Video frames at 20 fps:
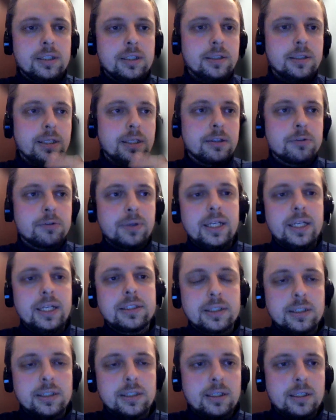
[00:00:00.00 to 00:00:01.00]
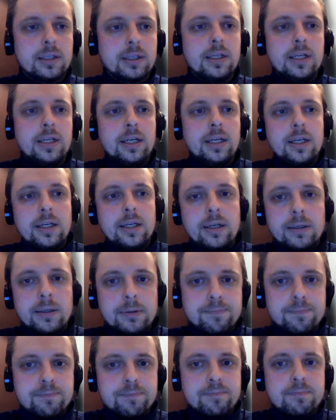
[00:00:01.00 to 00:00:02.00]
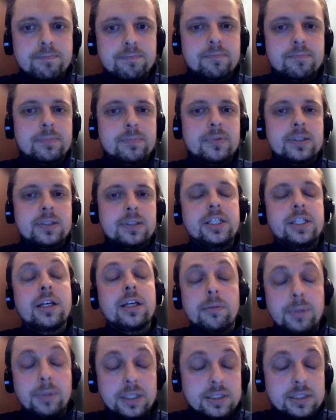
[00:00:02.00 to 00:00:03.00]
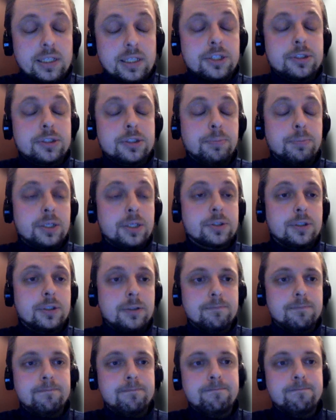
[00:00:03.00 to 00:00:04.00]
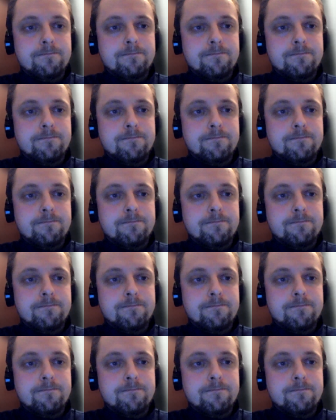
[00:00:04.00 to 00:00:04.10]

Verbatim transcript: in a greater um, decarbonization picture.